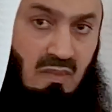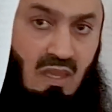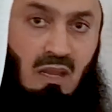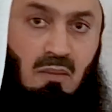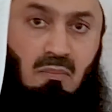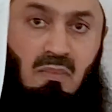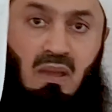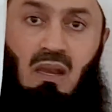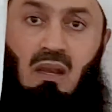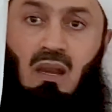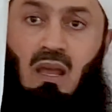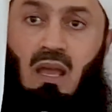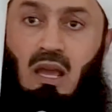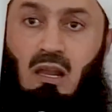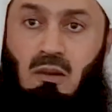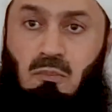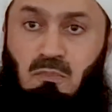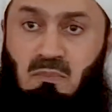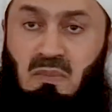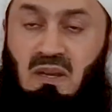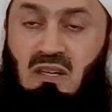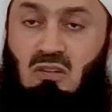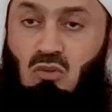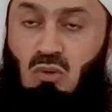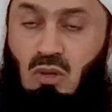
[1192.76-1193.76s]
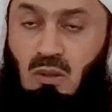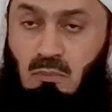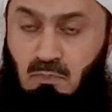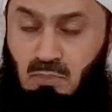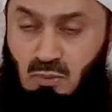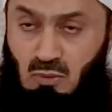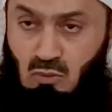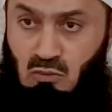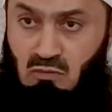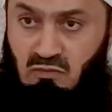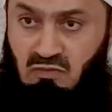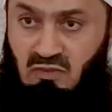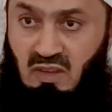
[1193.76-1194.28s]
May Allah help me to
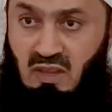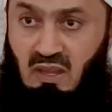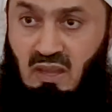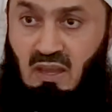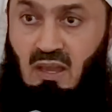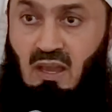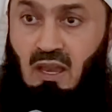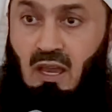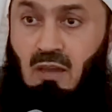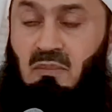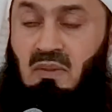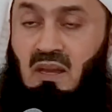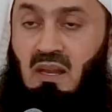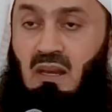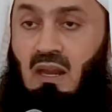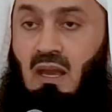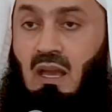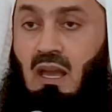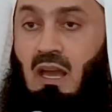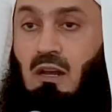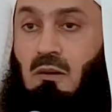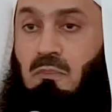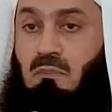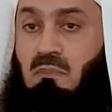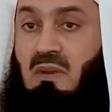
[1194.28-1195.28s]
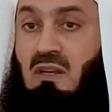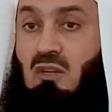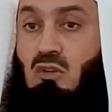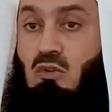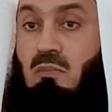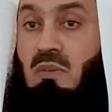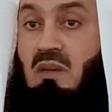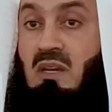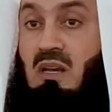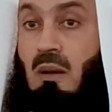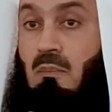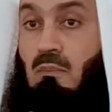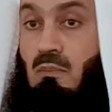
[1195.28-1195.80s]
improve, and may Allah help me to
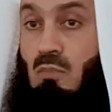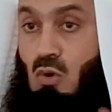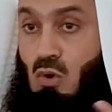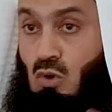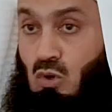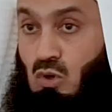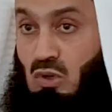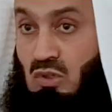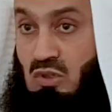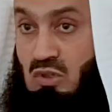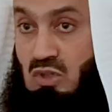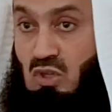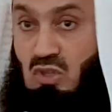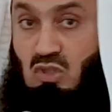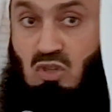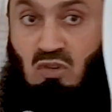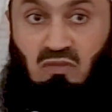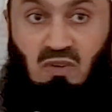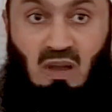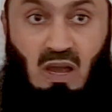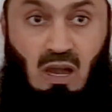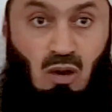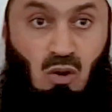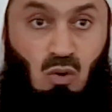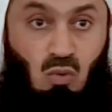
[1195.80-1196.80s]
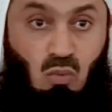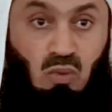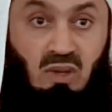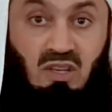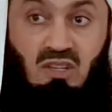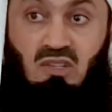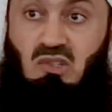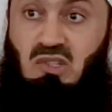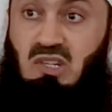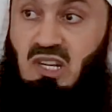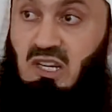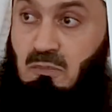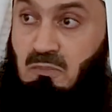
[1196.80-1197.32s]
become more conscious of how we
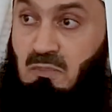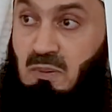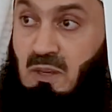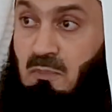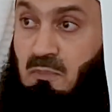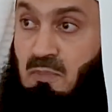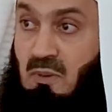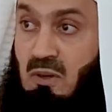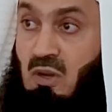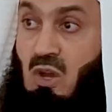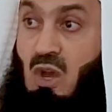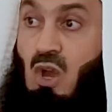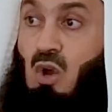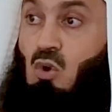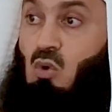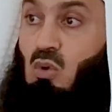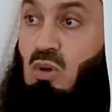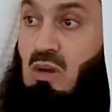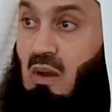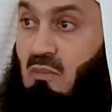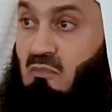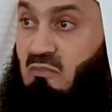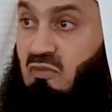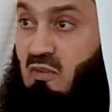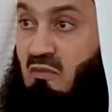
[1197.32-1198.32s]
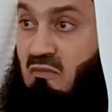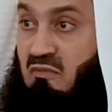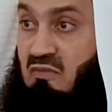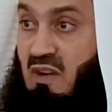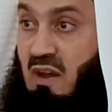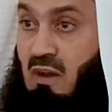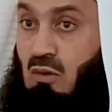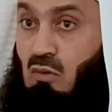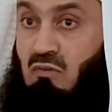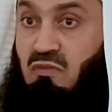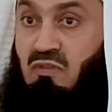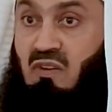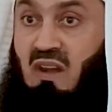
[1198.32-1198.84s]
treat people who come from
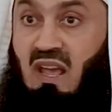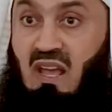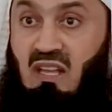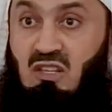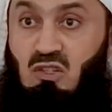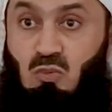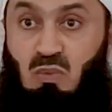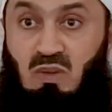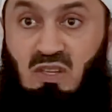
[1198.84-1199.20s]
far off lands.